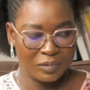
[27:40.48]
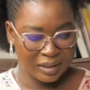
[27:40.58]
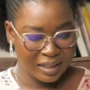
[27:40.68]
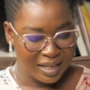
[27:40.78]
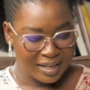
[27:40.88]

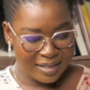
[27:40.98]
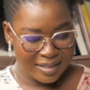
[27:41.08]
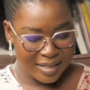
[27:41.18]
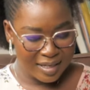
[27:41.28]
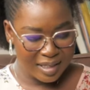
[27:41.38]
Okay. Now,
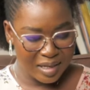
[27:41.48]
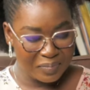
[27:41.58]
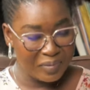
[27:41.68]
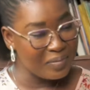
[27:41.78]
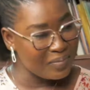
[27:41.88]
since
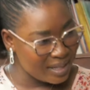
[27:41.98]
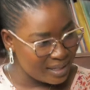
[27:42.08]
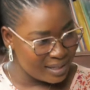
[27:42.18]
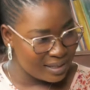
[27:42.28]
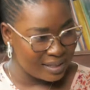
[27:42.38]

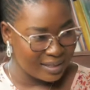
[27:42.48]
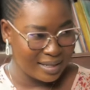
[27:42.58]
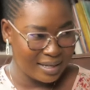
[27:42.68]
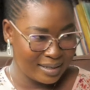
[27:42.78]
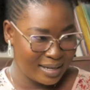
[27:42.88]
implementing the
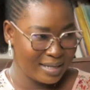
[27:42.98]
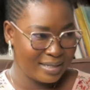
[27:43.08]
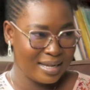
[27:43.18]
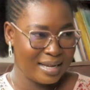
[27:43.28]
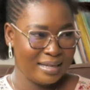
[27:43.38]

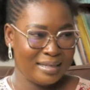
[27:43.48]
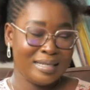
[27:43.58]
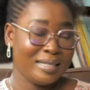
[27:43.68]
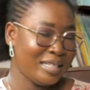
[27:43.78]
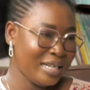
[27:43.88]
standards is
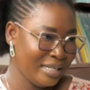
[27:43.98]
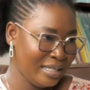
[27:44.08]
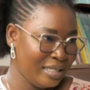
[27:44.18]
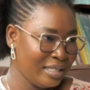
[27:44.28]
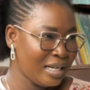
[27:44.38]
a
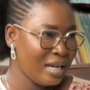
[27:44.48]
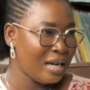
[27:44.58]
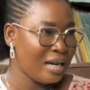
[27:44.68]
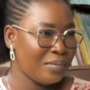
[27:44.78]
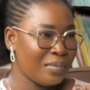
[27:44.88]
challenge,
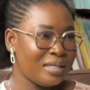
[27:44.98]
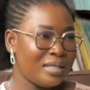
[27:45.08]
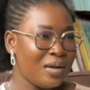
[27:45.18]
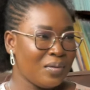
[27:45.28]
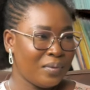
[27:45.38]
is
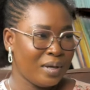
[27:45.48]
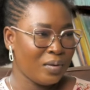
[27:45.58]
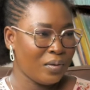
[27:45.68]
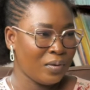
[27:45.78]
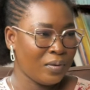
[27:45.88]
there a way
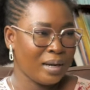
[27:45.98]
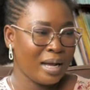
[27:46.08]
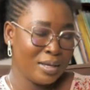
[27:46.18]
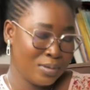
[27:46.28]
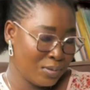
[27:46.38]

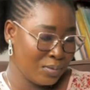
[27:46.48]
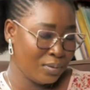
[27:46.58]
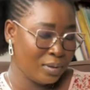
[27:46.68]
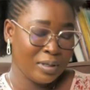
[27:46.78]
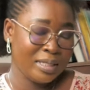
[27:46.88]

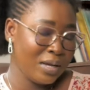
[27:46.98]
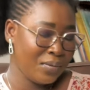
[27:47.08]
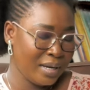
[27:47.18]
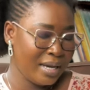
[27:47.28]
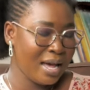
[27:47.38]
ASU
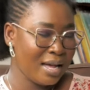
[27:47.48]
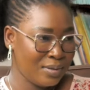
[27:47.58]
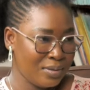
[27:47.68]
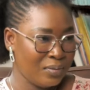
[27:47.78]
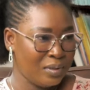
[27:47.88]

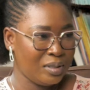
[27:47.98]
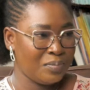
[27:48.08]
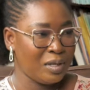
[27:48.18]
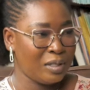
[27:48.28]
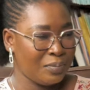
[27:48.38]
is
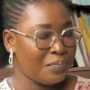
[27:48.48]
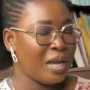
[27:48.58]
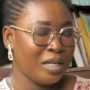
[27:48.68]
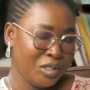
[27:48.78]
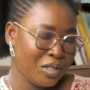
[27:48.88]

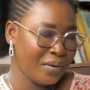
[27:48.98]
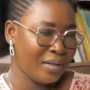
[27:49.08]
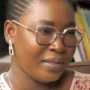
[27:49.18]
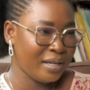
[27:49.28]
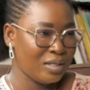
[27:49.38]

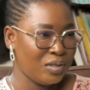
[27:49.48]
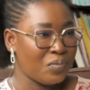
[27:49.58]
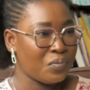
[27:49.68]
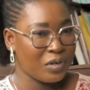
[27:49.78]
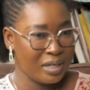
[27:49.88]
ensuring that you
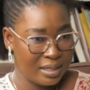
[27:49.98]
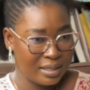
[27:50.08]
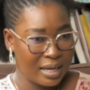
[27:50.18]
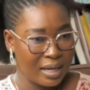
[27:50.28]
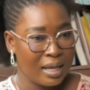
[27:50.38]

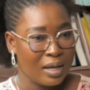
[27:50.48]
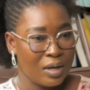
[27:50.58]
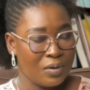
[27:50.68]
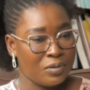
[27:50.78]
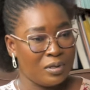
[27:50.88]
monitor
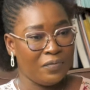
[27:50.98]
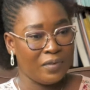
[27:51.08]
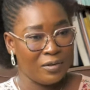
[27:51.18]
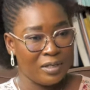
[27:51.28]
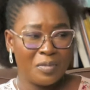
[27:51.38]
and also
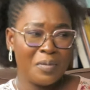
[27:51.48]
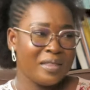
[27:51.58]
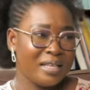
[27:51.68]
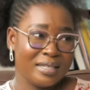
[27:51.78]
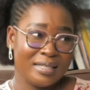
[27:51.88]
evaluate? Maybe
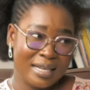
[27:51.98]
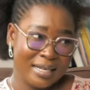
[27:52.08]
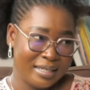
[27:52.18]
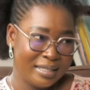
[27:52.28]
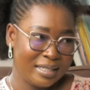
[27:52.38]
there's a
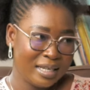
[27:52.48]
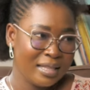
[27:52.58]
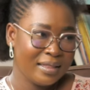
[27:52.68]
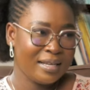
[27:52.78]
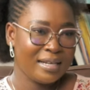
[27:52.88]
challenge
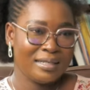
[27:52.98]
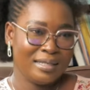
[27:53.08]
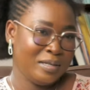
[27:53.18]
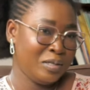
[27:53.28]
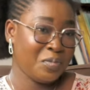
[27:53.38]
that
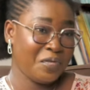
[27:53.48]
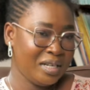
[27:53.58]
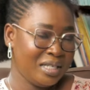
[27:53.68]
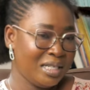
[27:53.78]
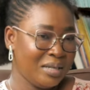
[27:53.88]
is
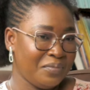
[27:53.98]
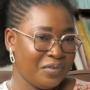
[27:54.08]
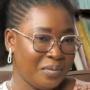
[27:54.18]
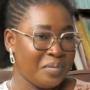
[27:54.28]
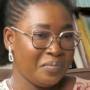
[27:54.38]
preventing them
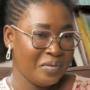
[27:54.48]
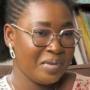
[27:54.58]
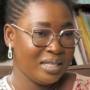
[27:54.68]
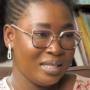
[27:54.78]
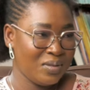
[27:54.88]
from
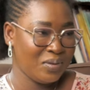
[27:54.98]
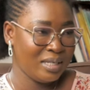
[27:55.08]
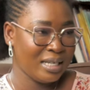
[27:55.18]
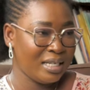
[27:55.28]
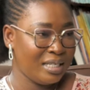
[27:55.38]
implementing those
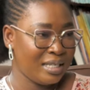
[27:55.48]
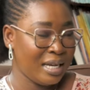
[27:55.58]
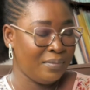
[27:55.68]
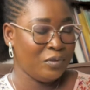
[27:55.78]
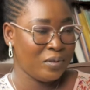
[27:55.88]
those
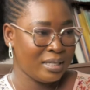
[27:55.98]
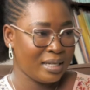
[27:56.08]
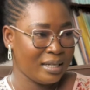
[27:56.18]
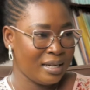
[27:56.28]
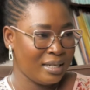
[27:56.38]

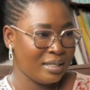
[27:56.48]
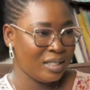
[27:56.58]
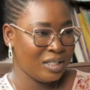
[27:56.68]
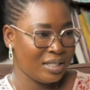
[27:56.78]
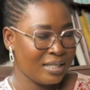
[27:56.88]

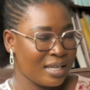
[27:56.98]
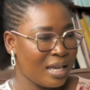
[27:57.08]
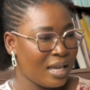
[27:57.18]
standardizations.